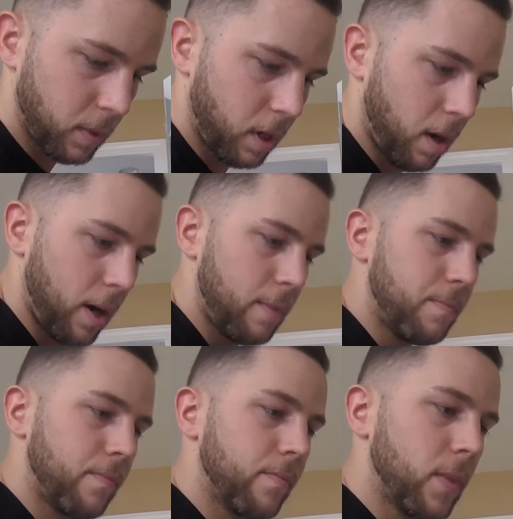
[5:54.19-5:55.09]
All right,
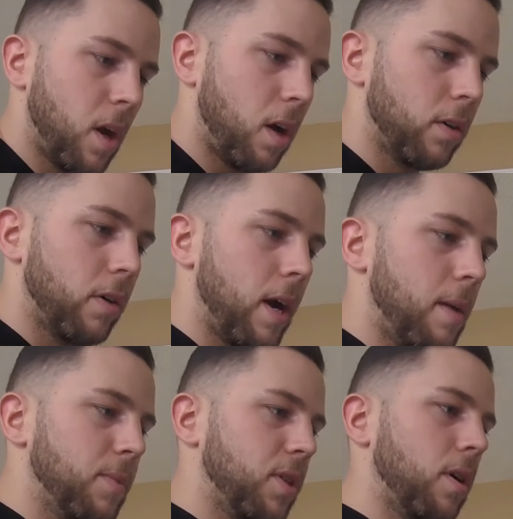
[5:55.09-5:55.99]
100
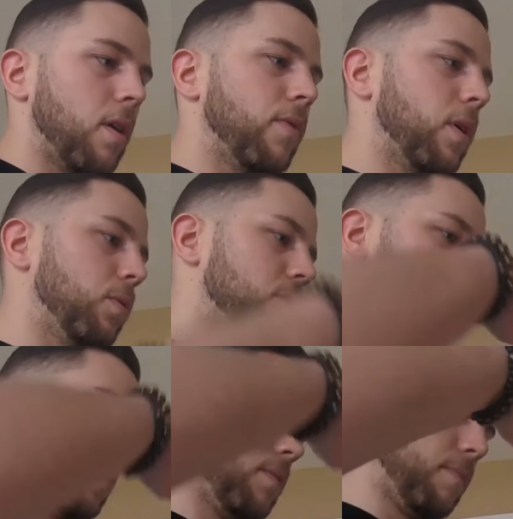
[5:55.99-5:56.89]
grams of oats.